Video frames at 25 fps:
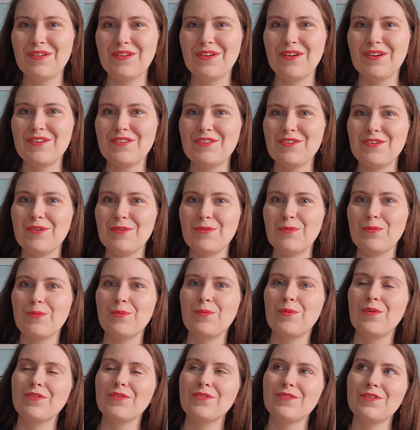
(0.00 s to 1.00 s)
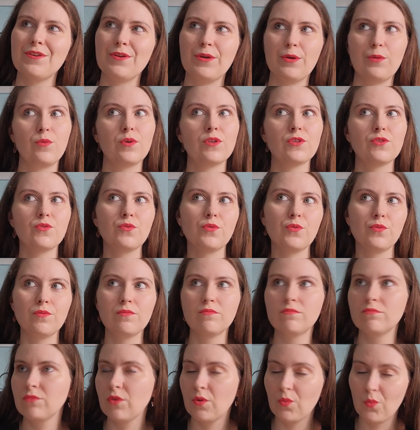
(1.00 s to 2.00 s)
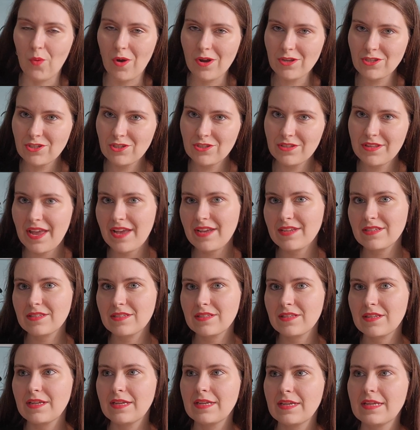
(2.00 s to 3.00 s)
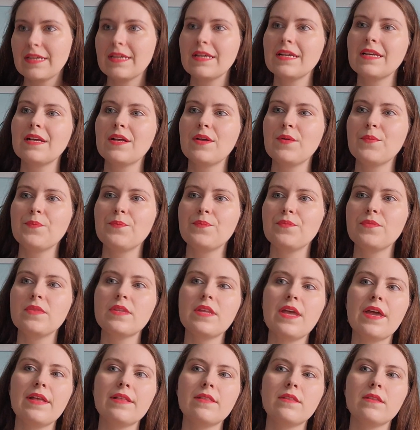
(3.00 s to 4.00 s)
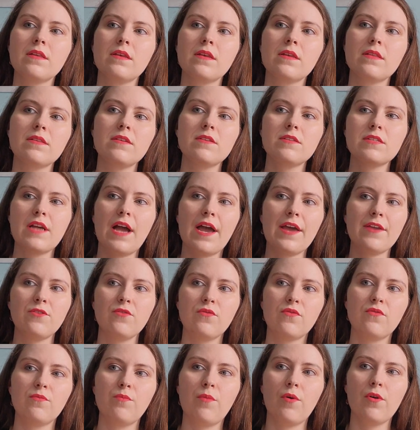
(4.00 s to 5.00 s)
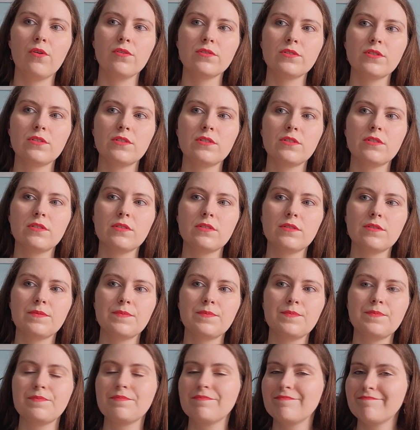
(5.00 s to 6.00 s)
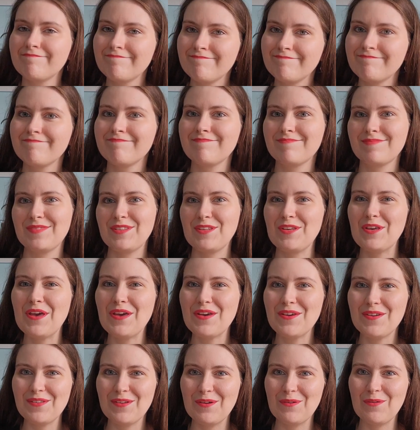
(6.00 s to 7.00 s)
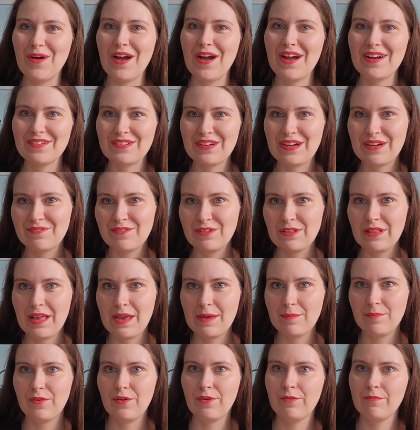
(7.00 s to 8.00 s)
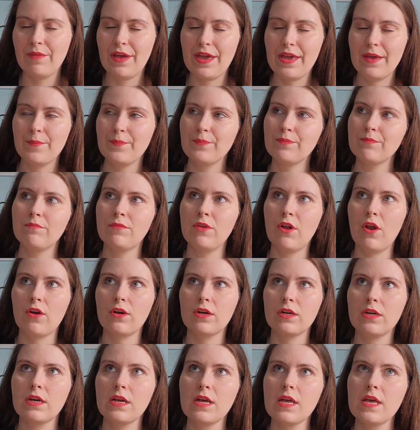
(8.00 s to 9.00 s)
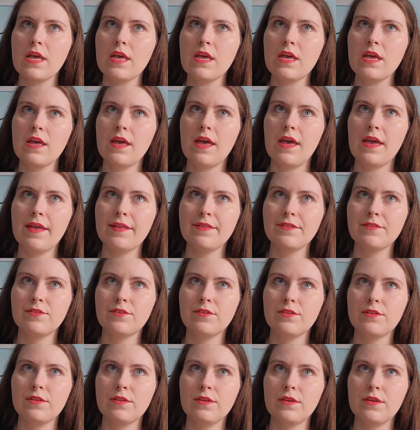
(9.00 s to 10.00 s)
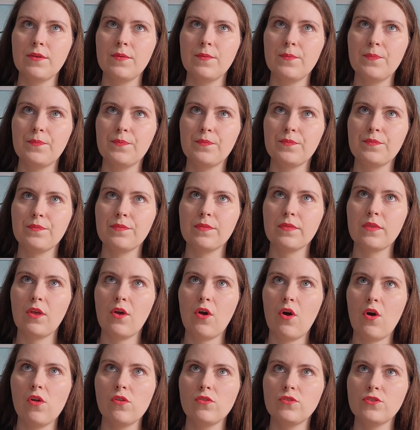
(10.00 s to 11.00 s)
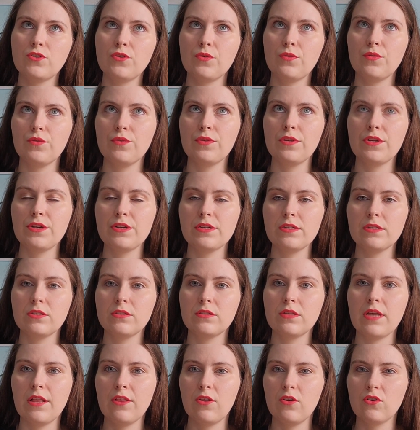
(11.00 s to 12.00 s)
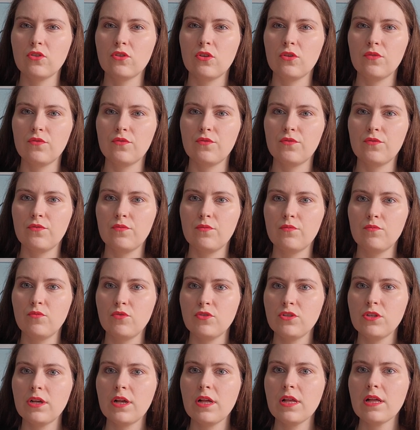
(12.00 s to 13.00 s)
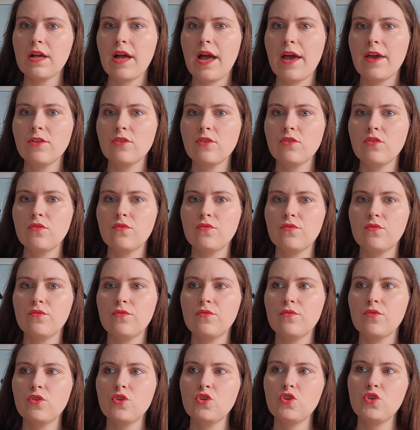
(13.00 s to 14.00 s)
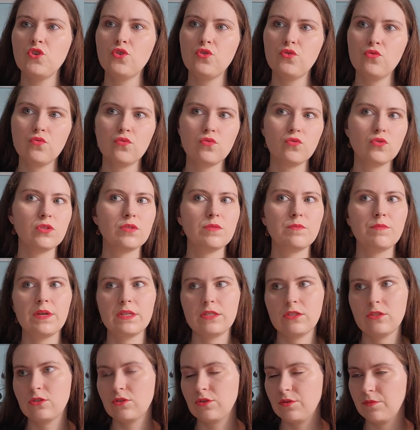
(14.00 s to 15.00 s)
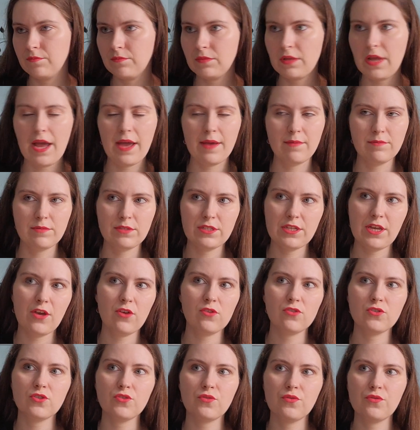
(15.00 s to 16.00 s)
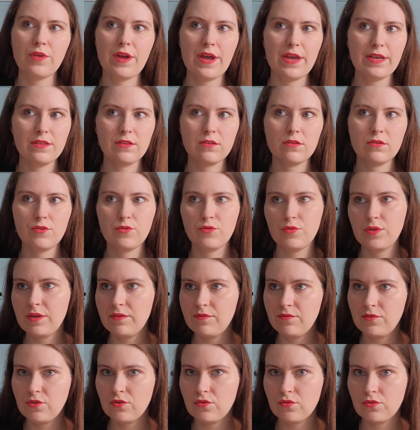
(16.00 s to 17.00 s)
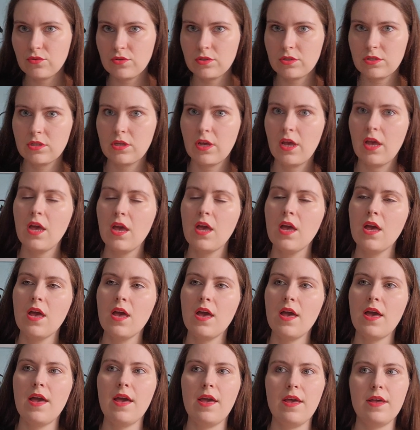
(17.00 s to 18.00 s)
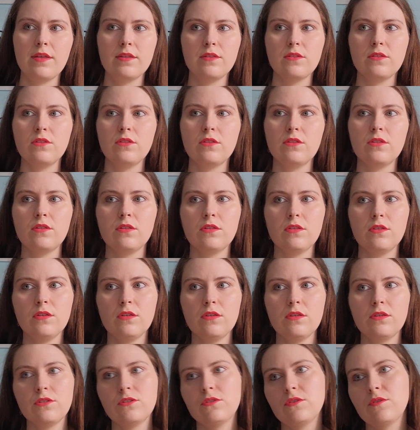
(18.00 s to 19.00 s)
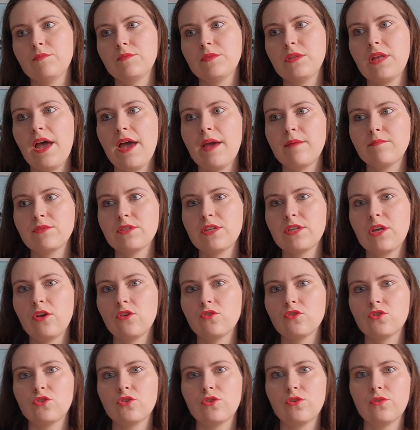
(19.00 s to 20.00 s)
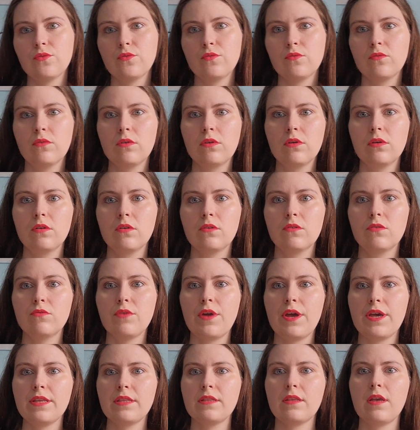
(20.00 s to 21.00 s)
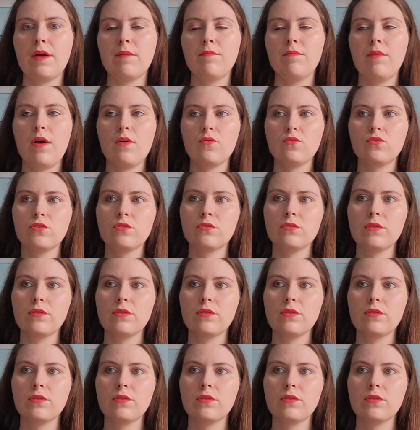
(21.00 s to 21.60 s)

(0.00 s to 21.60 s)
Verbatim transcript: or you're wondering what to watch next, then this kind of posts, you know, are available on my blog. And um, also there's a lot of musical kind of uh, news, but sometimes I also write reviews, and uh, sometimes I also uh, write about